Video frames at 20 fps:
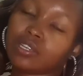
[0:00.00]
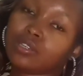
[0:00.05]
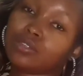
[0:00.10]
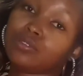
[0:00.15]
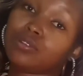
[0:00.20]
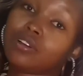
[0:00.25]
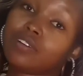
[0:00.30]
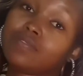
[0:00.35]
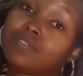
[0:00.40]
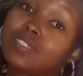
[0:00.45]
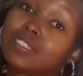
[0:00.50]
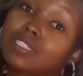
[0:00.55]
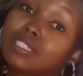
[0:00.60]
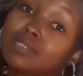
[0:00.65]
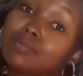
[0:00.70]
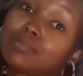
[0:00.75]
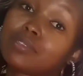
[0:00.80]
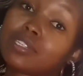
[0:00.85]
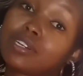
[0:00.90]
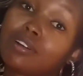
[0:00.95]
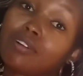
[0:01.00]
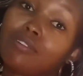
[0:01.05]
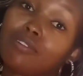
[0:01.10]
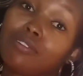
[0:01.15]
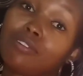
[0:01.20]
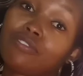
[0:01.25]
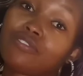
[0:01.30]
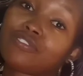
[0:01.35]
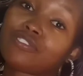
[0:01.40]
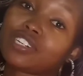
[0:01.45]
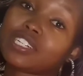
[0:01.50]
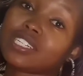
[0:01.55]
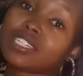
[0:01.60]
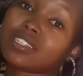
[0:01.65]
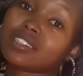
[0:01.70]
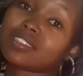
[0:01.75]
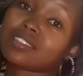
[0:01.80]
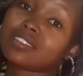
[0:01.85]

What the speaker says: you have the same circle of friends,